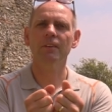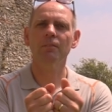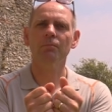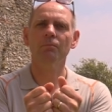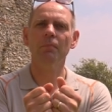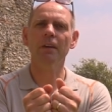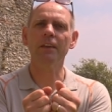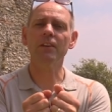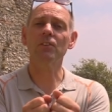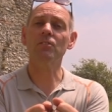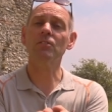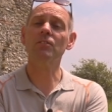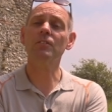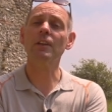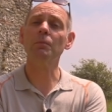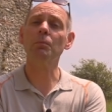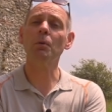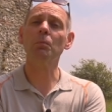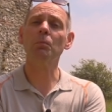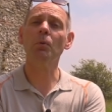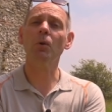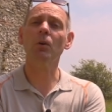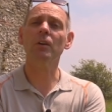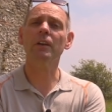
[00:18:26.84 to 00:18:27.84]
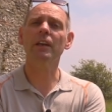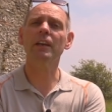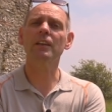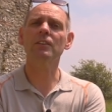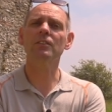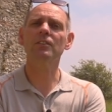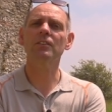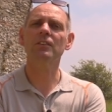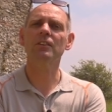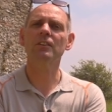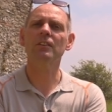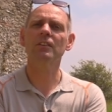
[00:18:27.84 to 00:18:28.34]
may you step upon
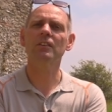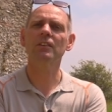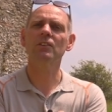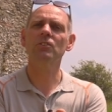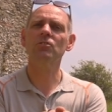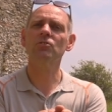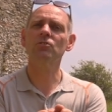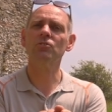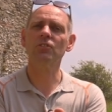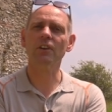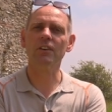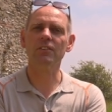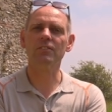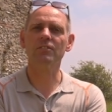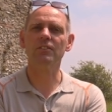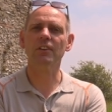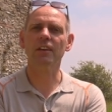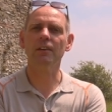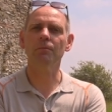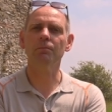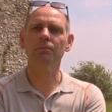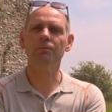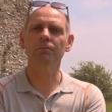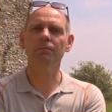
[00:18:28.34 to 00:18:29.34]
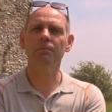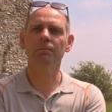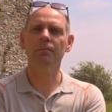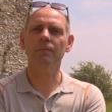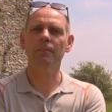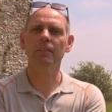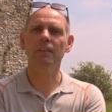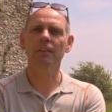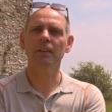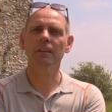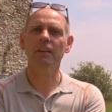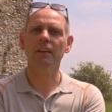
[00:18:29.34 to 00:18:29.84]
it, trust Him
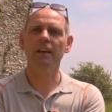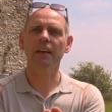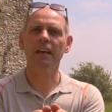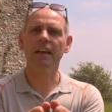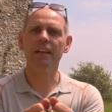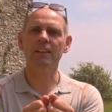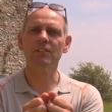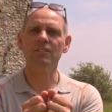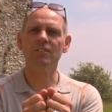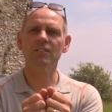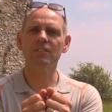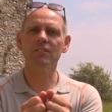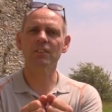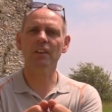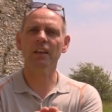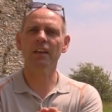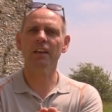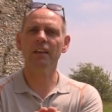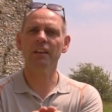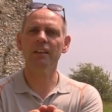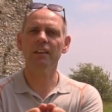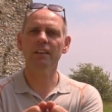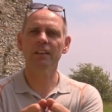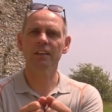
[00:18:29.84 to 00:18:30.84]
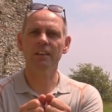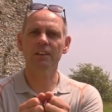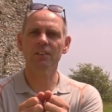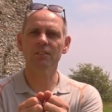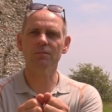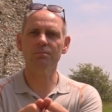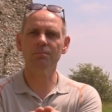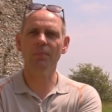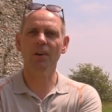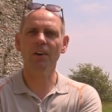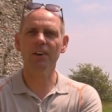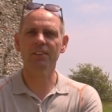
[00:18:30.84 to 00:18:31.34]
and see
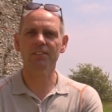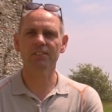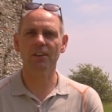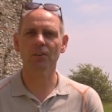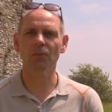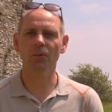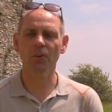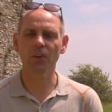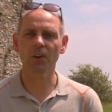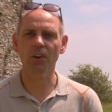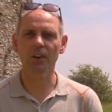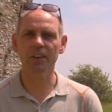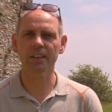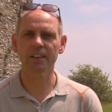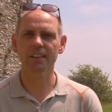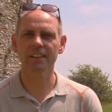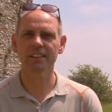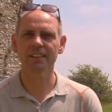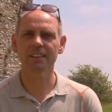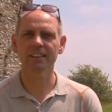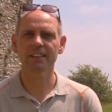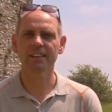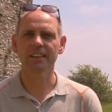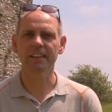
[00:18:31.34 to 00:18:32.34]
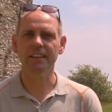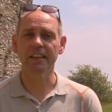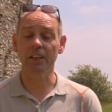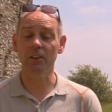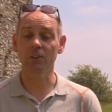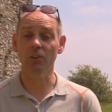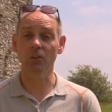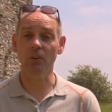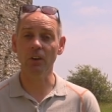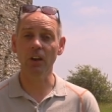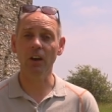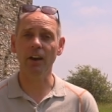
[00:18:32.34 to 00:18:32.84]
His might at work
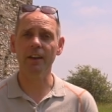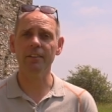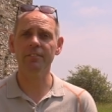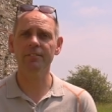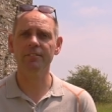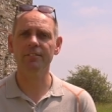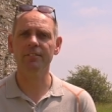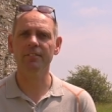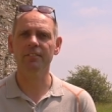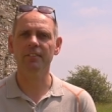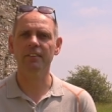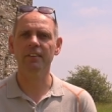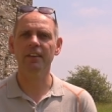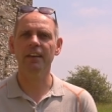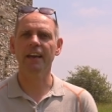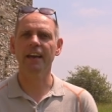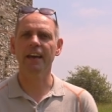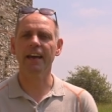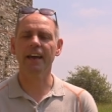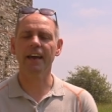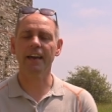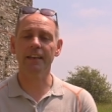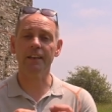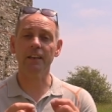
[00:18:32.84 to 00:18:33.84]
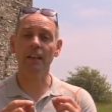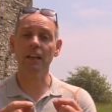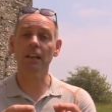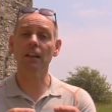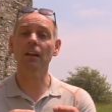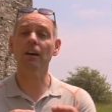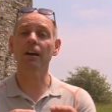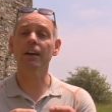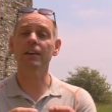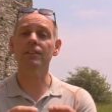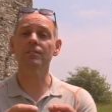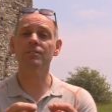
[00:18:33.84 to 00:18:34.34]
in your life and the
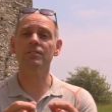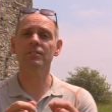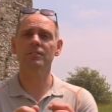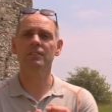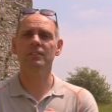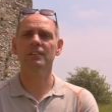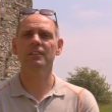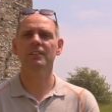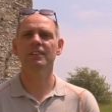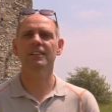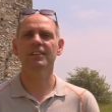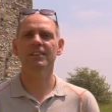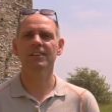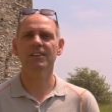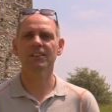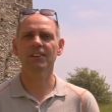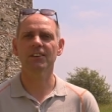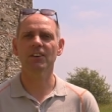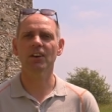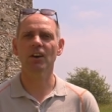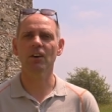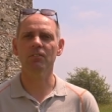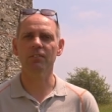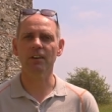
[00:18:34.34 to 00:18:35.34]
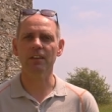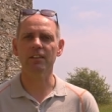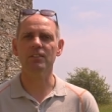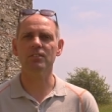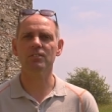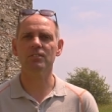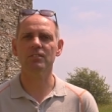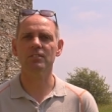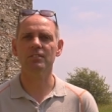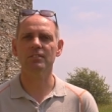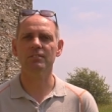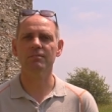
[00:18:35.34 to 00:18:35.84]
lives of
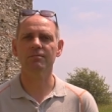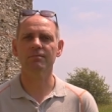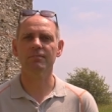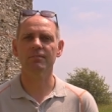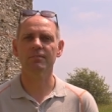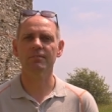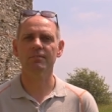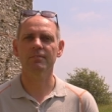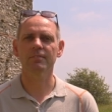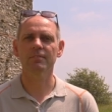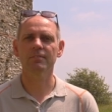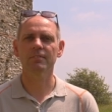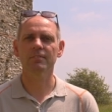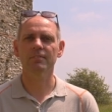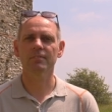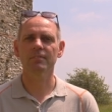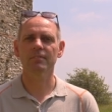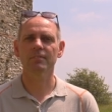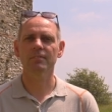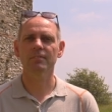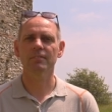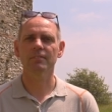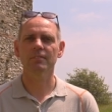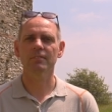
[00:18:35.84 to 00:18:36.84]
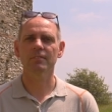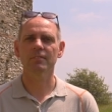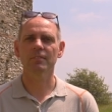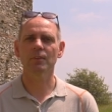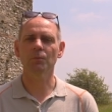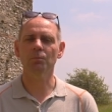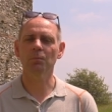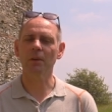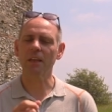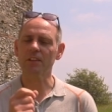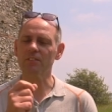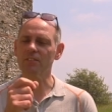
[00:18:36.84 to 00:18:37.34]
others.
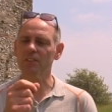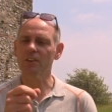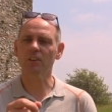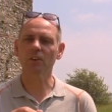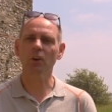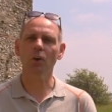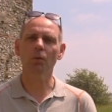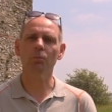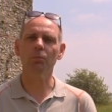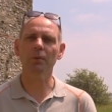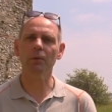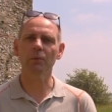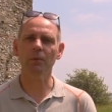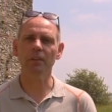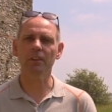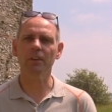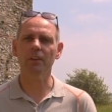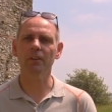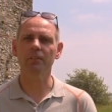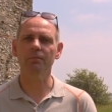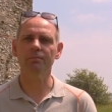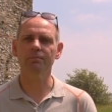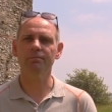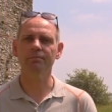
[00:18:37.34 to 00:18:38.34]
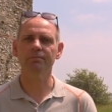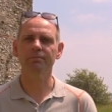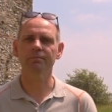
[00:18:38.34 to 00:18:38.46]
The blessing of God be with you.